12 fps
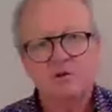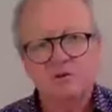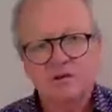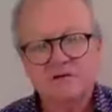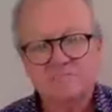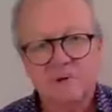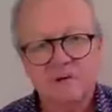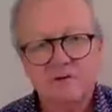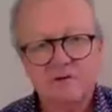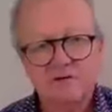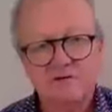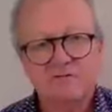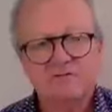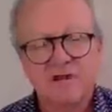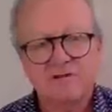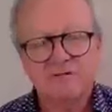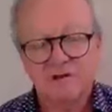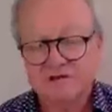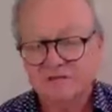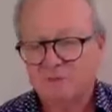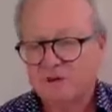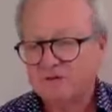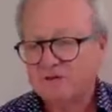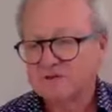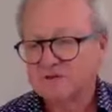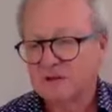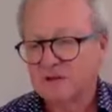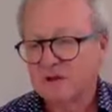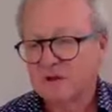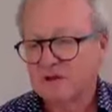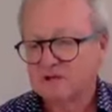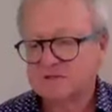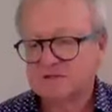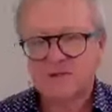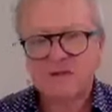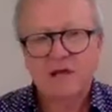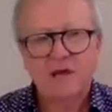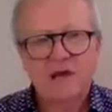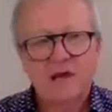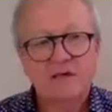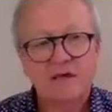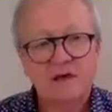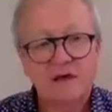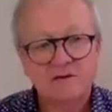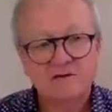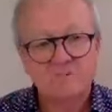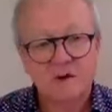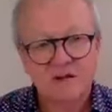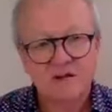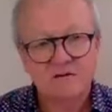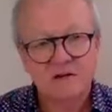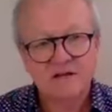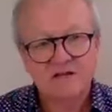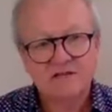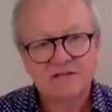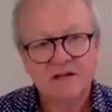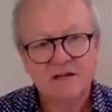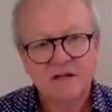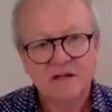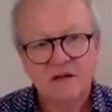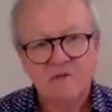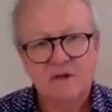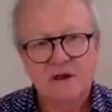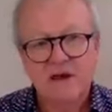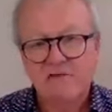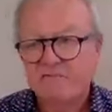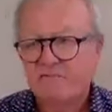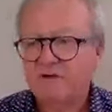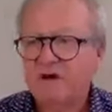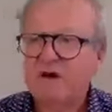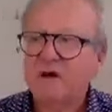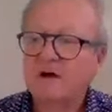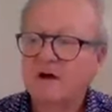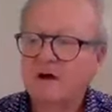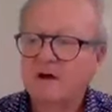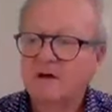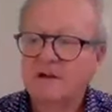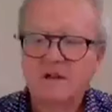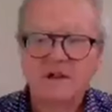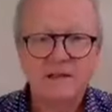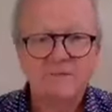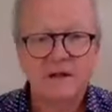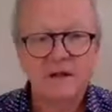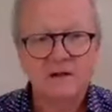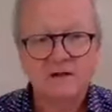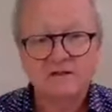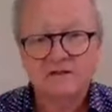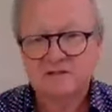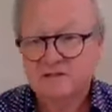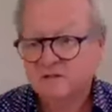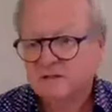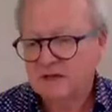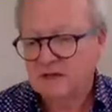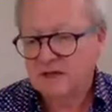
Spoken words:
your experience or flavor experience in the glass. And then last but not least, we have the Lehman glass,